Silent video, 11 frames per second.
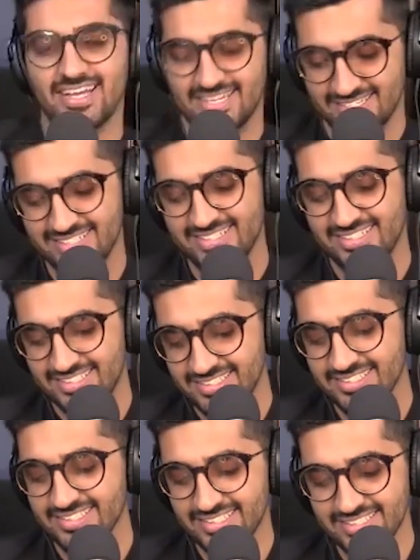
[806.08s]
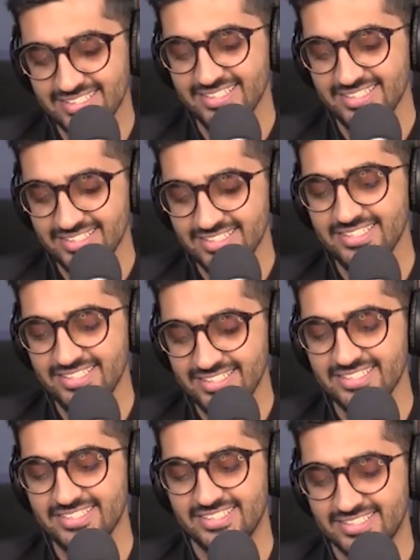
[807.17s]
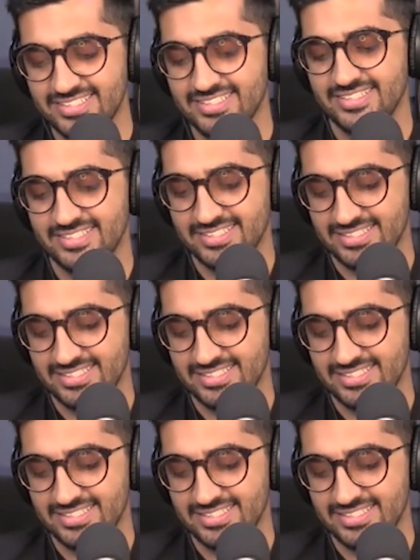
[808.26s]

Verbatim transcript: like, you know, at the background. So I've always like